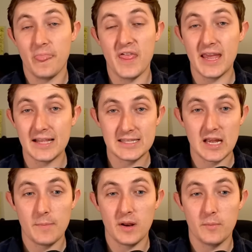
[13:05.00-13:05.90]
they can
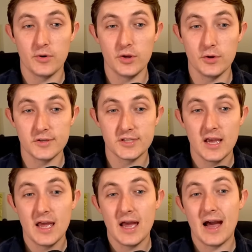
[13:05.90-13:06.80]
step in and produce.
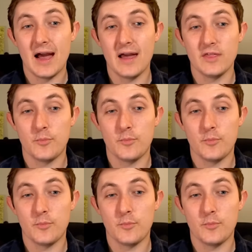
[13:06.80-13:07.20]
The